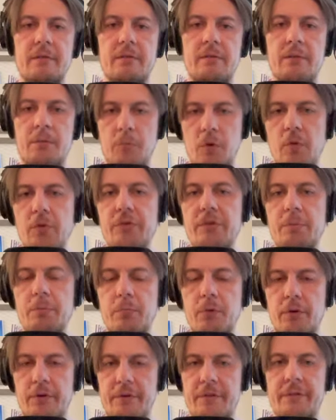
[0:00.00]
the most
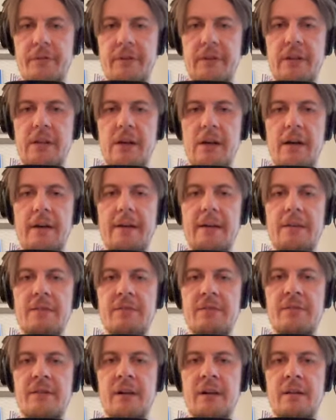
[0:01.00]
important here
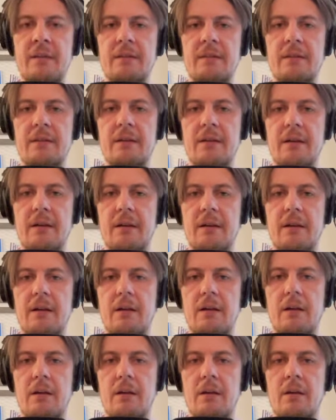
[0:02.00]
is that
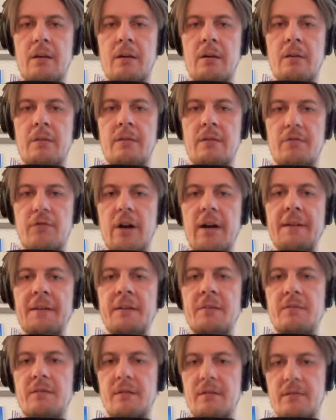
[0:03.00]
uh,
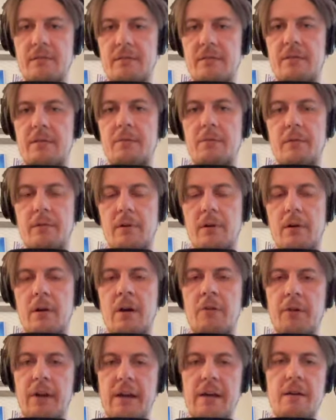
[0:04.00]
defining this
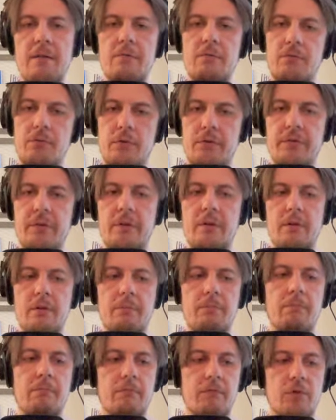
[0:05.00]
array for the
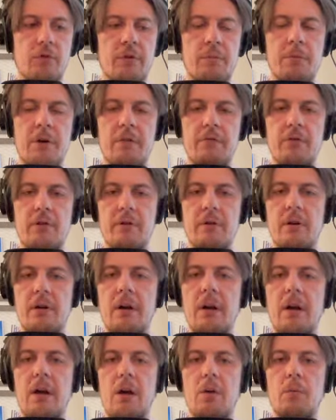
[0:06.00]
for the buffer,
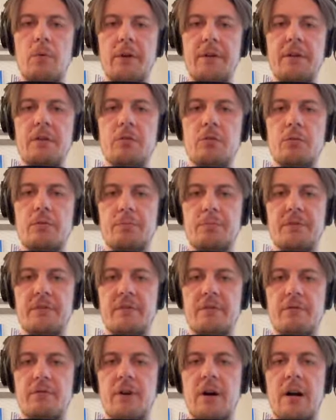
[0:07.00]
we need to
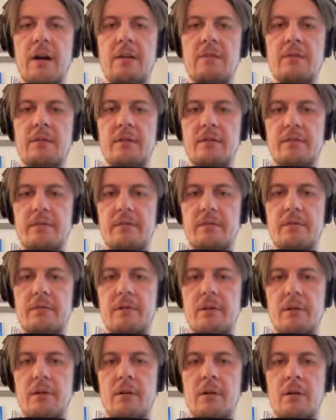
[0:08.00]
specify this
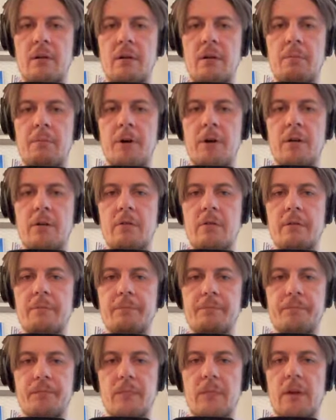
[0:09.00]
uh, macro
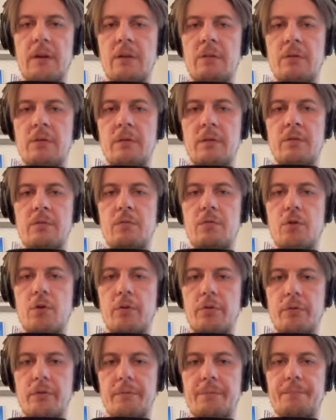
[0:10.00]
in in
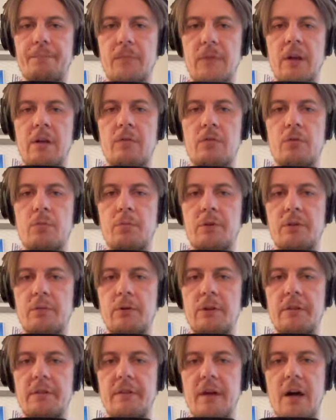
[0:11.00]
front. Yeah, so
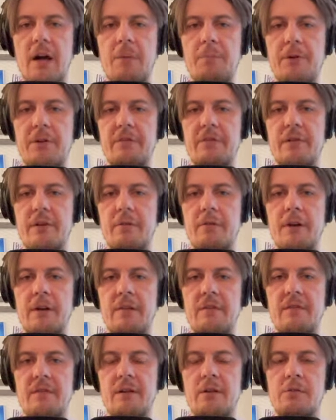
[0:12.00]
between type and the array
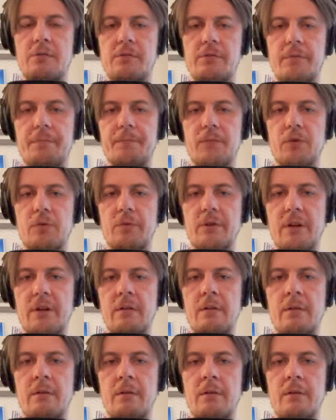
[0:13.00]
itself. So the
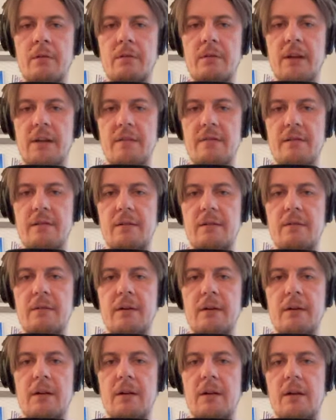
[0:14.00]
uh, Daisy
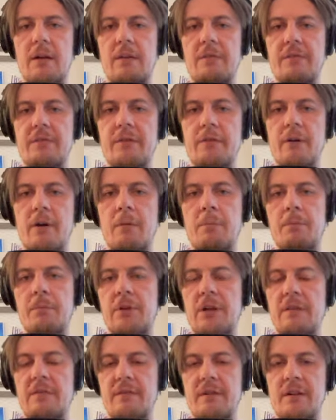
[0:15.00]
SDRAM
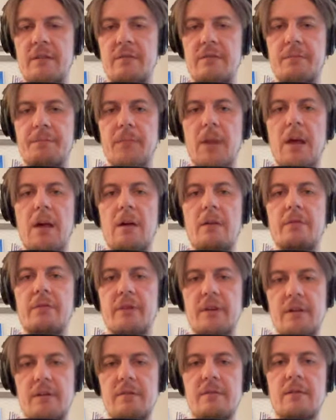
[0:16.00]
BSS.
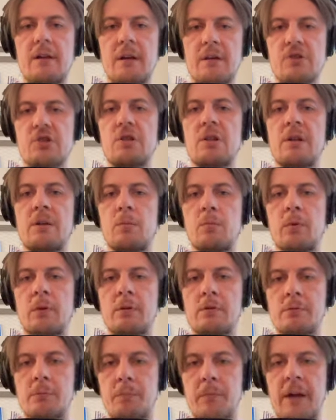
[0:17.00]
This actually
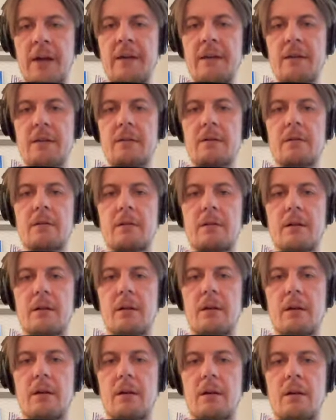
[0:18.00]
will make
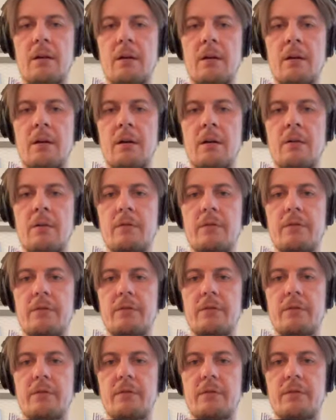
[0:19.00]
uh,
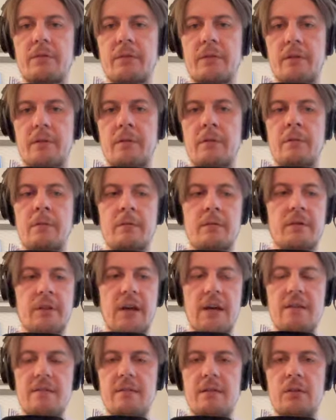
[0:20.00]
uh,
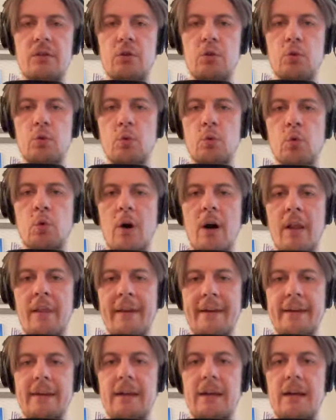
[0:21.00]
Daisy to
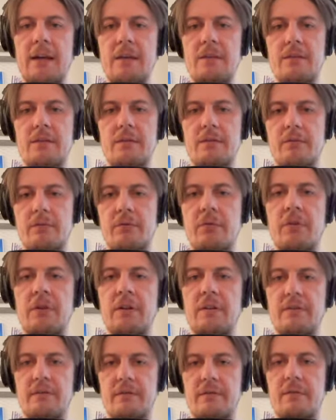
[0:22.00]
allocate
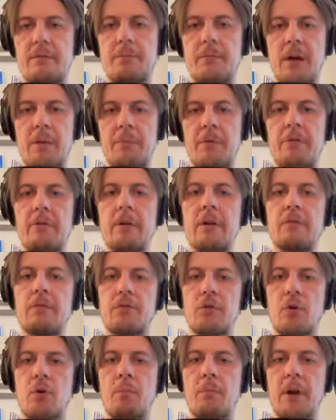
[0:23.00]
this memory
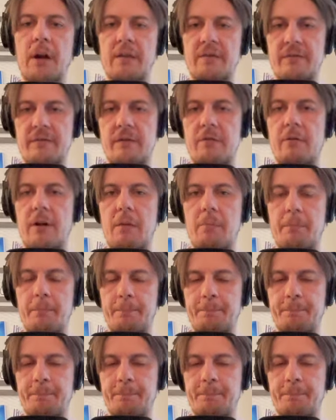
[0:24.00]
from SDRAM